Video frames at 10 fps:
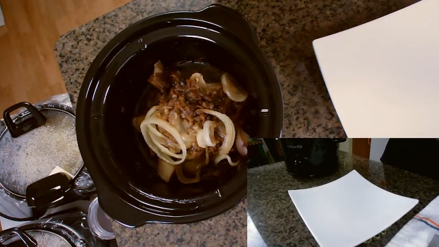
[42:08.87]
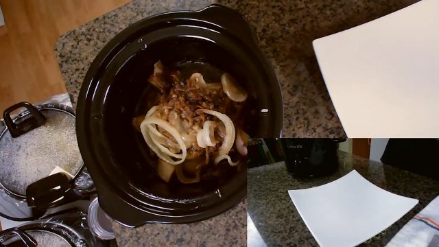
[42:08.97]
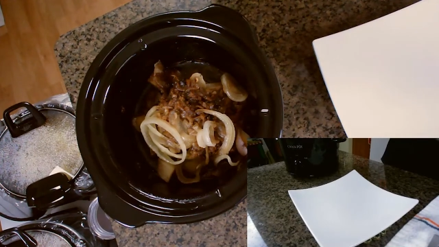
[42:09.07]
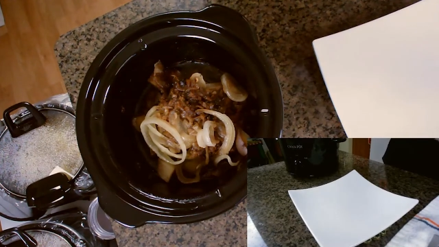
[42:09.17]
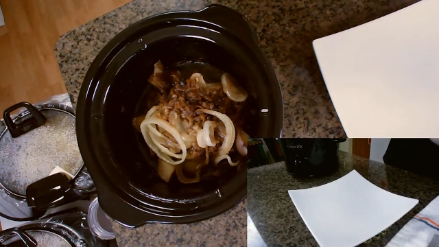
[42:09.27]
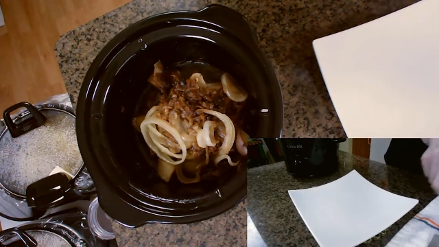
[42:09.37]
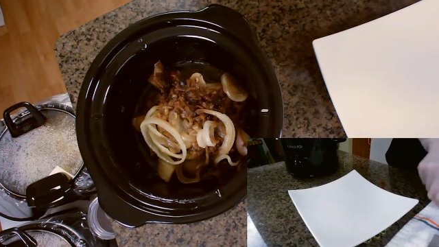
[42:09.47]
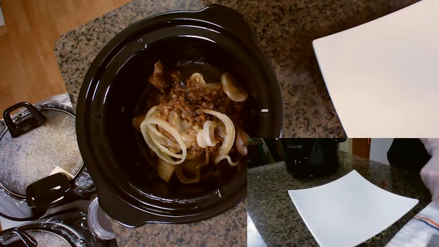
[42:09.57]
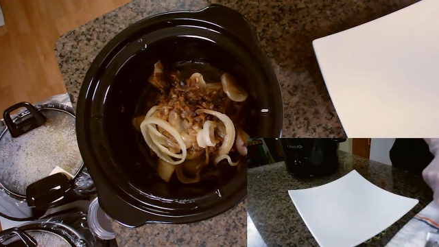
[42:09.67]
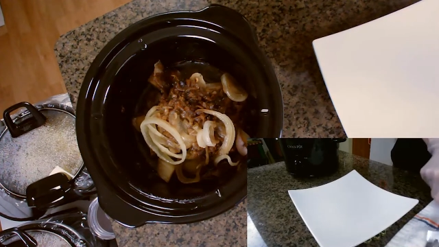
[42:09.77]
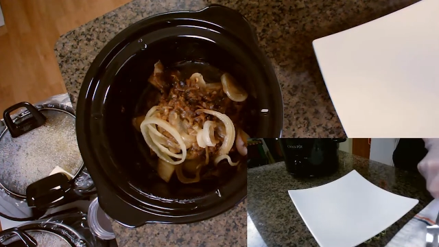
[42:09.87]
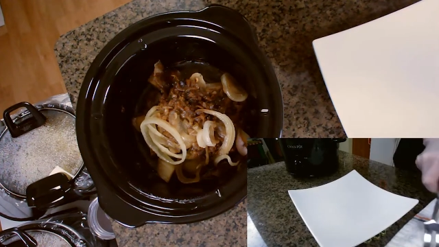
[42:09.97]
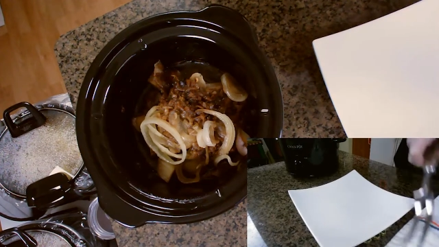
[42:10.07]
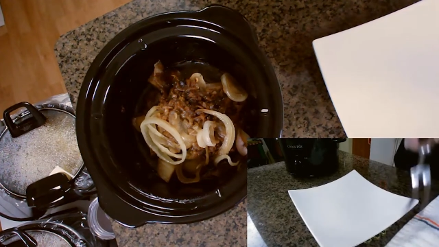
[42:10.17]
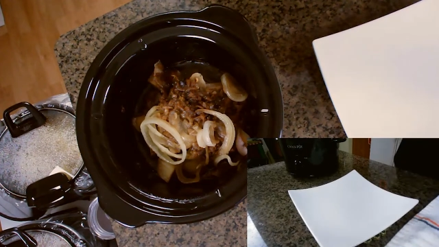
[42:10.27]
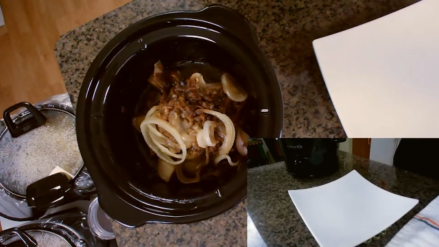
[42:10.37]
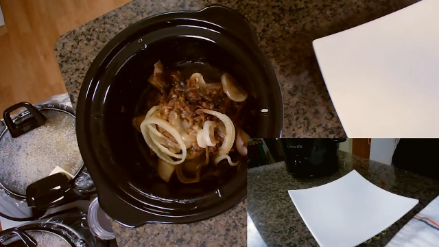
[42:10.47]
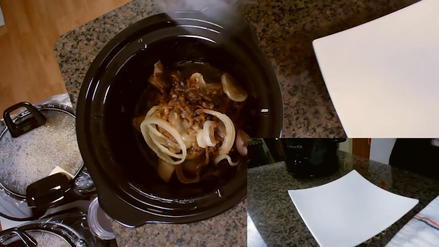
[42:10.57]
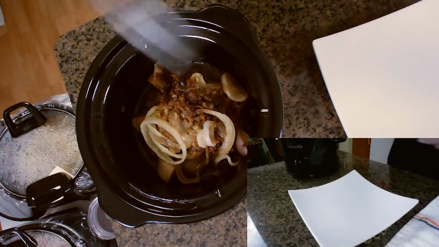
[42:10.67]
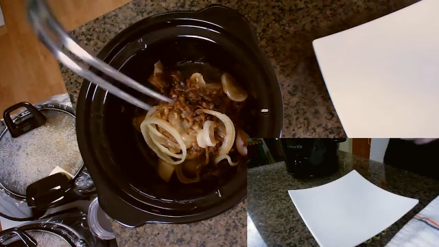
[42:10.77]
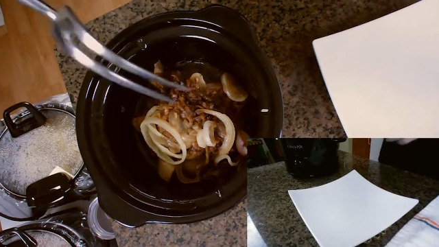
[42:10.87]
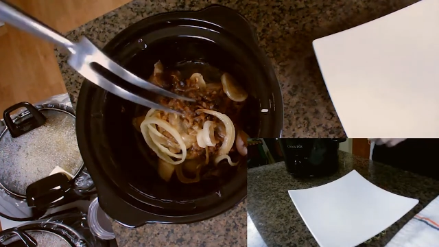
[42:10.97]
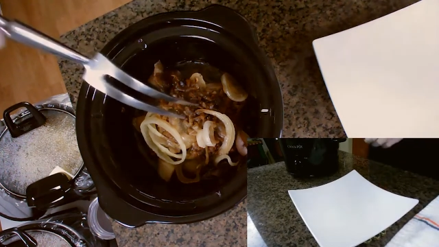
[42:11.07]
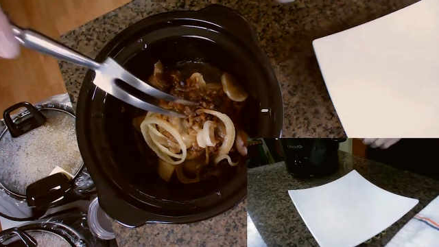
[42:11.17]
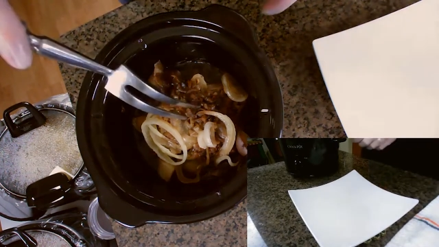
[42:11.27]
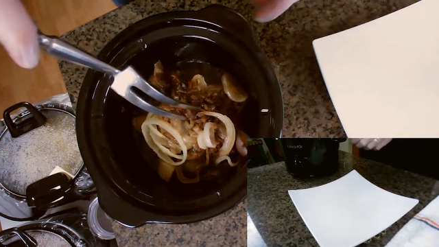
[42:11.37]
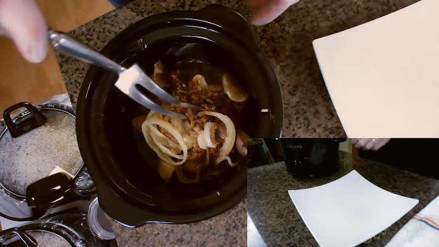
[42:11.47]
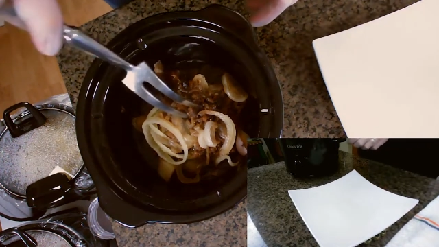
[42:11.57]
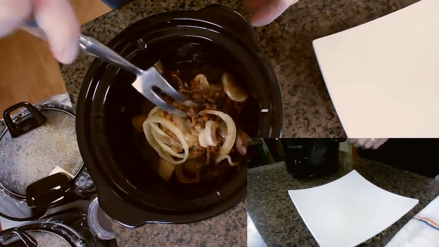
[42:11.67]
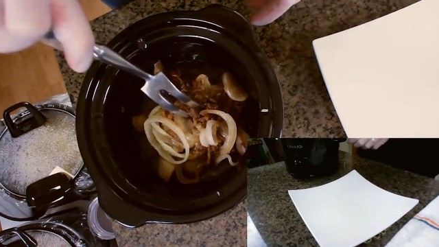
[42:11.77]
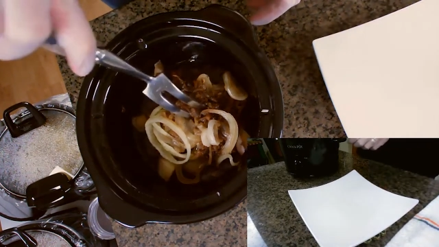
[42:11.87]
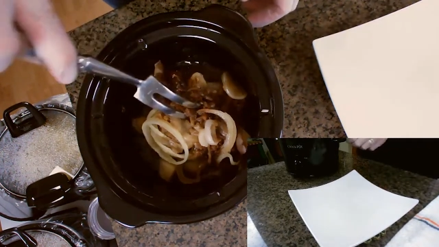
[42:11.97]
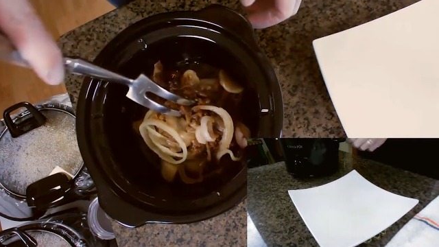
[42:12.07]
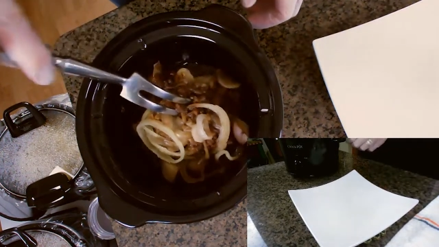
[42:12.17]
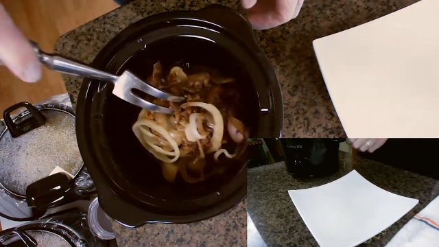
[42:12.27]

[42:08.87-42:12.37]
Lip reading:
[unreadable: no face in view]